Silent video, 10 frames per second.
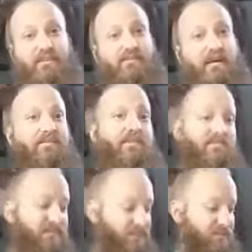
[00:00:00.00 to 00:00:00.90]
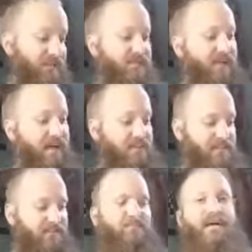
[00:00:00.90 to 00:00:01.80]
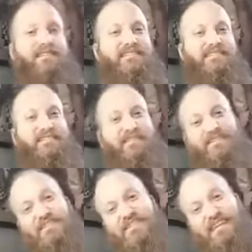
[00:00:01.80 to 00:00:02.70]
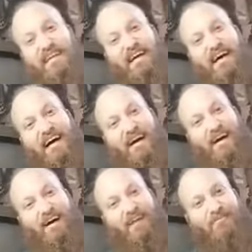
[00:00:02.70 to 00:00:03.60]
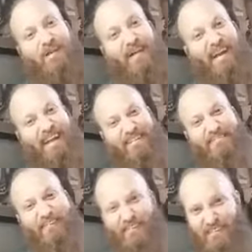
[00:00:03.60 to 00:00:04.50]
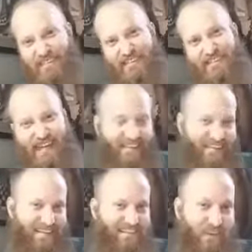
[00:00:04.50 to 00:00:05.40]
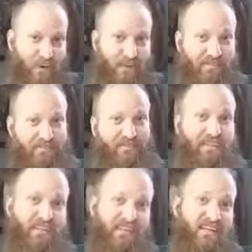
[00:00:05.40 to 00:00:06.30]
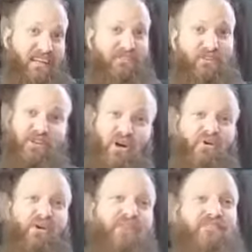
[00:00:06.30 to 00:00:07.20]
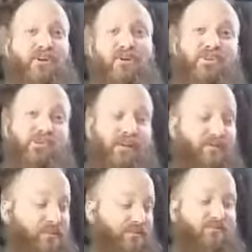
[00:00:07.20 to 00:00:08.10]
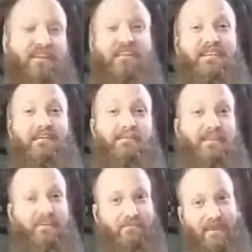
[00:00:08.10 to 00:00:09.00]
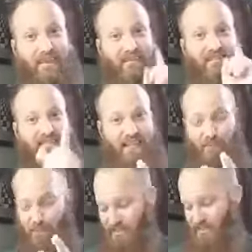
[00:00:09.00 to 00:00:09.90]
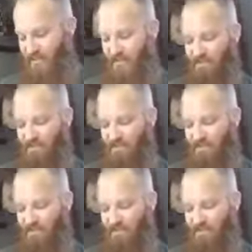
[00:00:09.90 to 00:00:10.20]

whatever. There's going to be lots of breasticles and vulgarity. So if you don't agree with the Free the Nipples campaign, stop watching now.